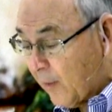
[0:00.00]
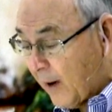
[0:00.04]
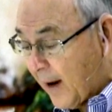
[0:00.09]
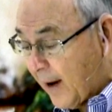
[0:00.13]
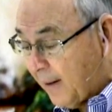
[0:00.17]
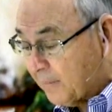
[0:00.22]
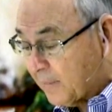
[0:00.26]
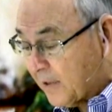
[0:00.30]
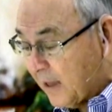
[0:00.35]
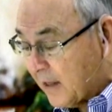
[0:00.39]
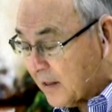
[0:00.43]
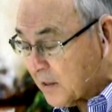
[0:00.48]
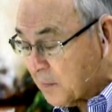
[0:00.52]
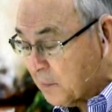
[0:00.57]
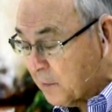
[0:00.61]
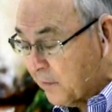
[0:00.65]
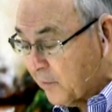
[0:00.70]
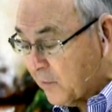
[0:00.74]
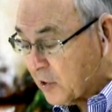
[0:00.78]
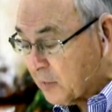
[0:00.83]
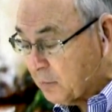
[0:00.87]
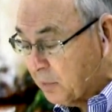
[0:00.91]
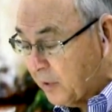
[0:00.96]
ram, take some
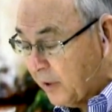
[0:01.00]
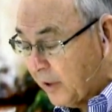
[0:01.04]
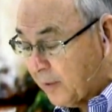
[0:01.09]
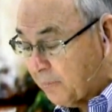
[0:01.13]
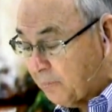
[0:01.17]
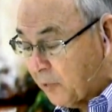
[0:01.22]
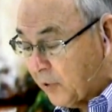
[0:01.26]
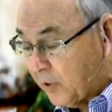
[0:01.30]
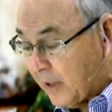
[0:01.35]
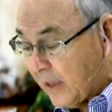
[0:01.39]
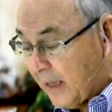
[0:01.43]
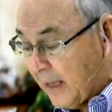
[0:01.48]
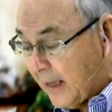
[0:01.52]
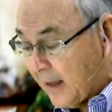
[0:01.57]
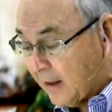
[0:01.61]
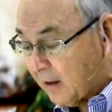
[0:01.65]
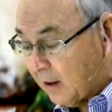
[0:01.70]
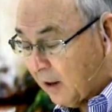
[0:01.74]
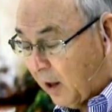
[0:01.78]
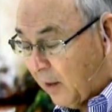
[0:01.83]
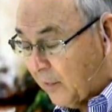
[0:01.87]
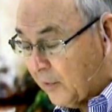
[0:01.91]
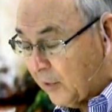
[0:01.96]
of its blood, put
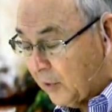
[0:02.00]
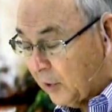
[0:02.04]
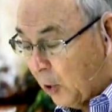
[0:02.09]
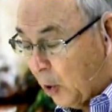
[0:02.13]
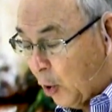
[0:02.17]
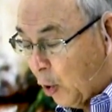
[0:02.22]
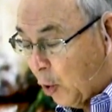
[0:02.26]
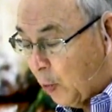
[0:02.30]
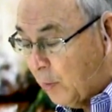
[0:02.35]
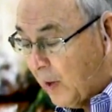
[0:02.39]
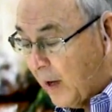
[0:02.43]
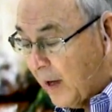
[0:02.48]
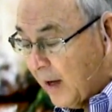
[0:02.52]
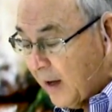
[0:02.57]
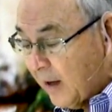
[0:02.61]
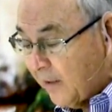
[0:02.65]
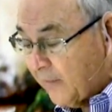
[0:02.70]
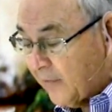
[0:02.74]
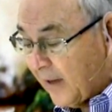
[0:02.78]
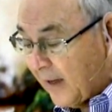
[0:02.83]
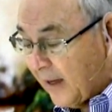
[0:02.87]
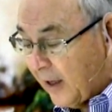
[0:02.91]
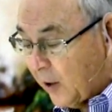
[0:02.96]
it on the lobe
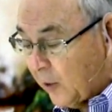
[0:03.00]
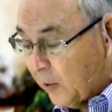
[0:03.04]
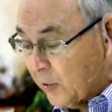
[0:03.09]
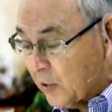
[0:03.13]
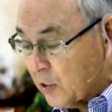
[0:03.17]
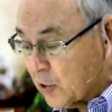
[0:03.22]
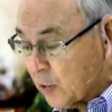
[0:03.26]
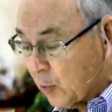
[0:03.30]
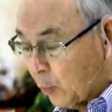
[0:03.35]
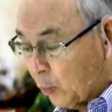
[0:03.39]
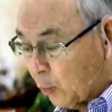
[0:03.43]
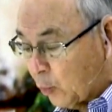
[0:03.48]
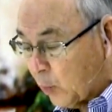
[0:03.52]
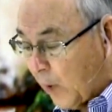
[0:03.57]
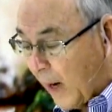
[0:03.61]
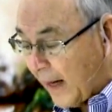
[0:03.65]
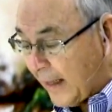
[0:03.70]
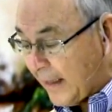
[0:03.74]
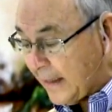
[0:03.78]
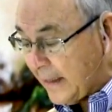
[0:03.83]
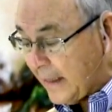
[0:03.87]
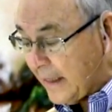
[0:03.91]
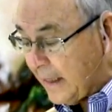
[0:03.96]
of Aaron's
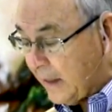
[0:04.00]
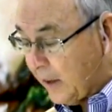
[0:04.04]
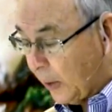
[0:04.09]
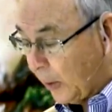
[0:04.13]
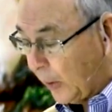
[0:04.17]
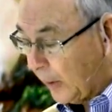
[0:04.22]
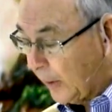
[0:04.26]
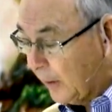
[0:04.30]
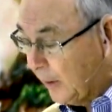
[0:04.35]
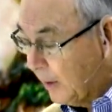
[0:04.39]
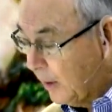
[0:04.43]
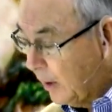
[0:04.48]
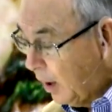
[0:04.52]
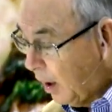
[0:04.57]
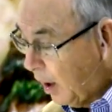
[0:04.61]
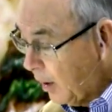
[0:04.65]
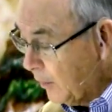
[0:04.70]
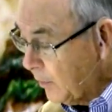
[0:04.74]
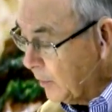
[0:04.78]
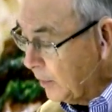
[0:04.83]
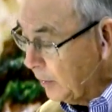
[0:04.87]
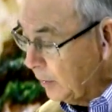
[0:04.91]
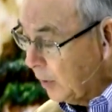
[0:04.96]
right ear
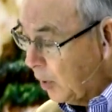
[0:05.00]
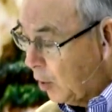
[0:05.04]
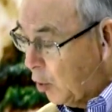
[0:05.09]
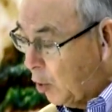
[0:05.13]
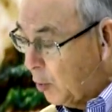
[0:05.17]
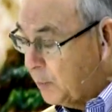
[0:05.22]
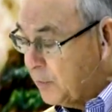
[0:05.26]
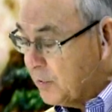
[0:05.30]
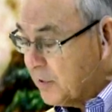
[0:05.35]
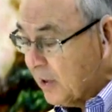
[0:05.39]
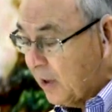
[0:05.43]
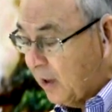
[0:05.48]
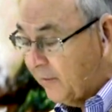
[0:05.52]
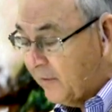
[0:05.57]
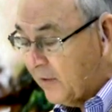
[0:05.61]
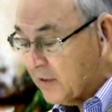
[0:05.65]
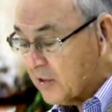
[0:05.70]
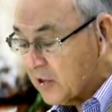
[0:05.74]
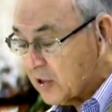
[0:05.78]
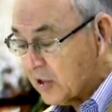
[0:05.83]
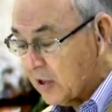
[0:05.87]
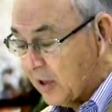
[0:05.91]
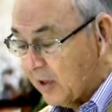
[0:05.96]
on the lobes of
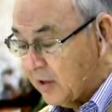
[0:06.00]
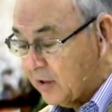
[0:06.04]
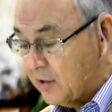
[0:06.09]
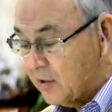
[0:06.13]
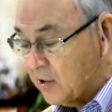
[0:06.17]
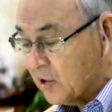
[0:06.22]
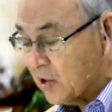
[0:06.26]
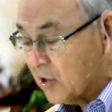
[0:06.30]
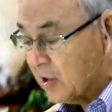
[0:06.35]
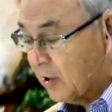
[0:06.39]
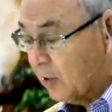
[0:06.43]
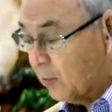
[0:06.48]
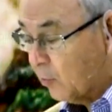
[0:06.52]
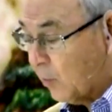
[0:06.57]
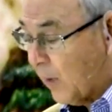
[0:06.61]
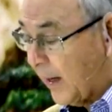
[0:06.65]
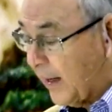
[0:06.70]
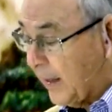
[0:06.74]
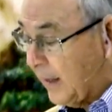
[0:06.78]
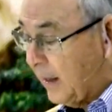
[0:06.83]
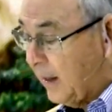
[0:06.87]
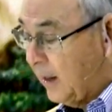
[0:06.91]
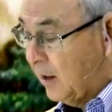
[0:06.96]
his sons'
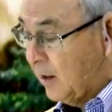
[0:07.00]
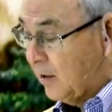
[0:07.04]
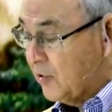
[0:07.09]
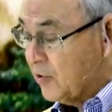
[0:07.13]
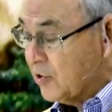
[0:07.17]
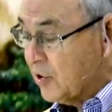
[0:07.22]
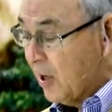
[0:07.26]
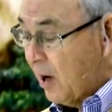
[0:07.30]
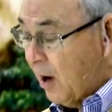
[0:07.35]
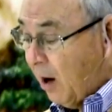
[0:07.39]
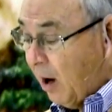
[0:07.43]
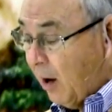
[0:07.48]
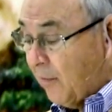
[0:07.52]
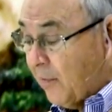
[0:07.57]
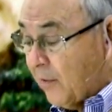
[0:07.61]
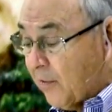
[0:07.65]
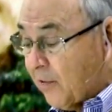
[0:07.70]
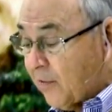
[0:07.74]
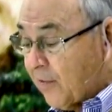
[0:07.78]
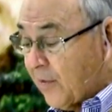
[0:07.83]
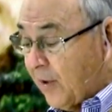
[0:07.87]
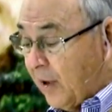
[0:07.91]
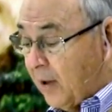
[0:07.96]
right ears, on
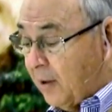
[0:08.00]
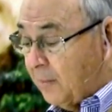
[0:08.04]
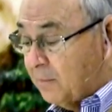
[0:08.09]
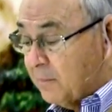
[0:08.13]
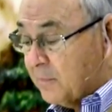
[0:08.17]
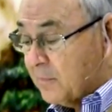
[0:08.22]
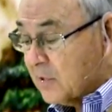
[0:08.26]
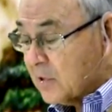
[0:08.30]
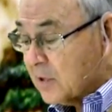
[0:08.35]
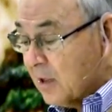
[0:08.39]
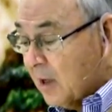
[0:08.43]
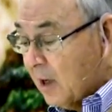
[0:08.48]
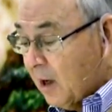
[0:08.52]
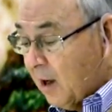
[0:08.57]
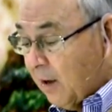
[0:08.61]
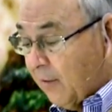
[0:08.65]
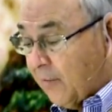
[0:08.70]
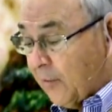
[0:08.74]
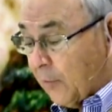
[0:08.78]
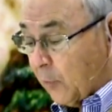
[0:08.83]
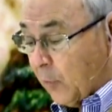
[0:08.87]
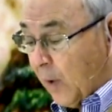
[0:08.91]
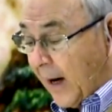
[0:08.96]
the thumbs
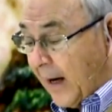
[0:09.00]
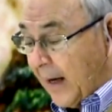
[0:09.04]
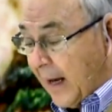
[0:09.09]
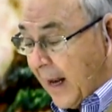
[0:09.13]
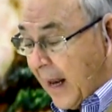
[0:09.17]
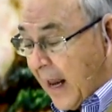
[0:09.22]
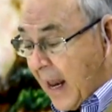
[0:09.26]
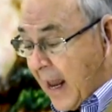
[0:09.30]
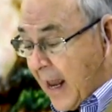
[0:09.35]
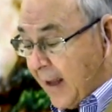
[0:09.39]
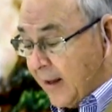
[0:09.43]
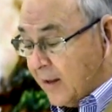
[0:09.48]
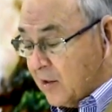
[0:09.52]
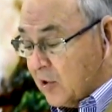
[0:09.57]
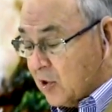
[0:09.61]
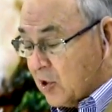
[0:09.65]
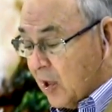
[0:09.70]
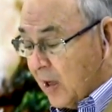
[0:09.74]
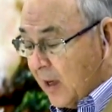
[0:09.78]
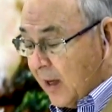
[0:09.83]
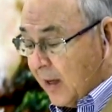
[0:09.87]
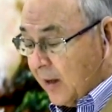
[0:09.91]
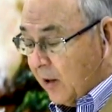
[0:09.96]
of the right
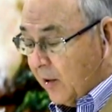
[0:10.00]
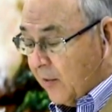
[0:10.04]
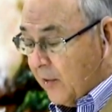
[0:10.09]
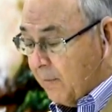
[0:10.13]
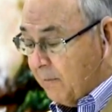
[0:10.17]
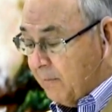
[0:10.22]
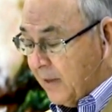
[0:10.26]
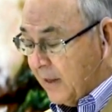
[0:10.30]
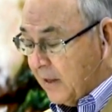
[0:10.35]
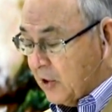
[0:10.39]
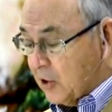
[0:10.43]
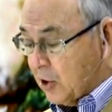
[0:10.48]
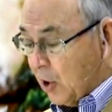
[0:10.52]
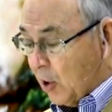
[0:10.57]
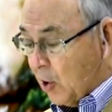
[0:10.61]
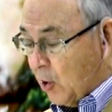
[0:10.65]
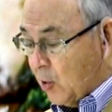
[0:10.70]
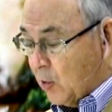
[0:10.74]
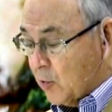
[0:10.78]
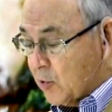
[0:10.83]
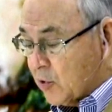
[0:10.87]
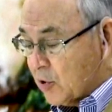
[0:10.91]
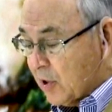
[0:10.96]
hands, and on the big
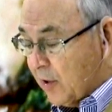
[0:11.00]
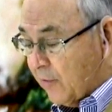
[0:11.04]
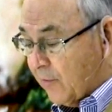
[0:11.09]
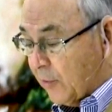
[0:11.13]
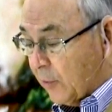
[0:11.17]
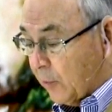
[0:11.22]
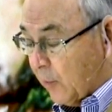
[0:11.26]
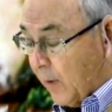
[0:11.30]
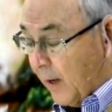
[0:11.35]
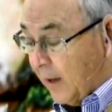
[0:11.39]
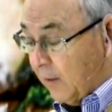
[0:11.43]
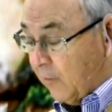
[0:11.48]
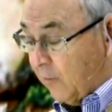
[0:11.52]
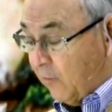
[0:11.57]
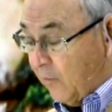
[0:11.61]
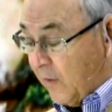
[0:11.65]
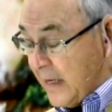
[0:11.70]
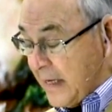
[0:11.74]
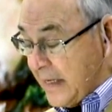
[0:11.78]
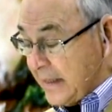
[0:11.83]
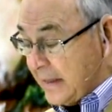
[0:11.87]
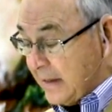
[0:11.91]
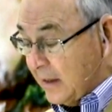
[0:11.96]
toes of their right
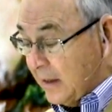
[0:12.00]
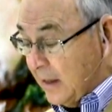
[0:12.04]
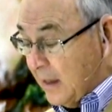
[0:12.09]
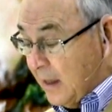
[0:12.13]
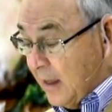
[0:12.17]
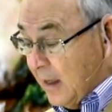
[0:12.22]
feet.